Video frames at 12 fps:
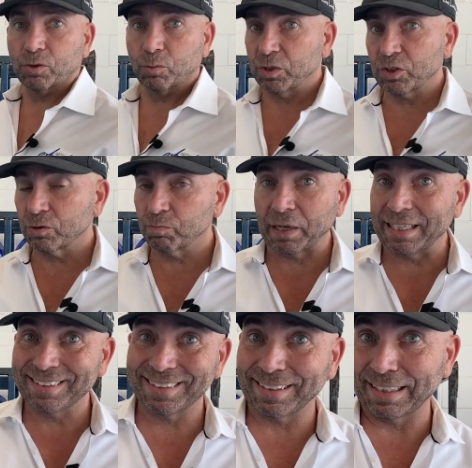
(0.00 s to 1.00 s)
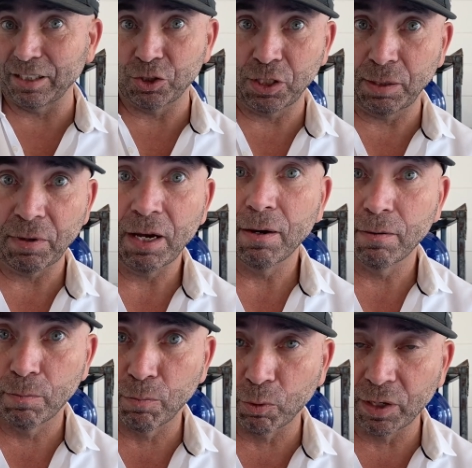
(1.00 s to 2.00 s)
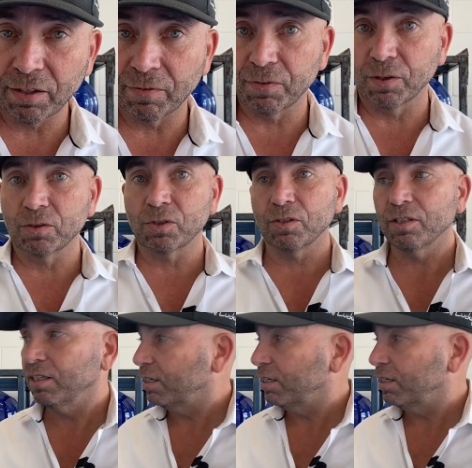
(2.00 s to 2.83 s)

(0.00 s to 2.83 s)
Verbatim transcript: which is basically a cheap Brita filter.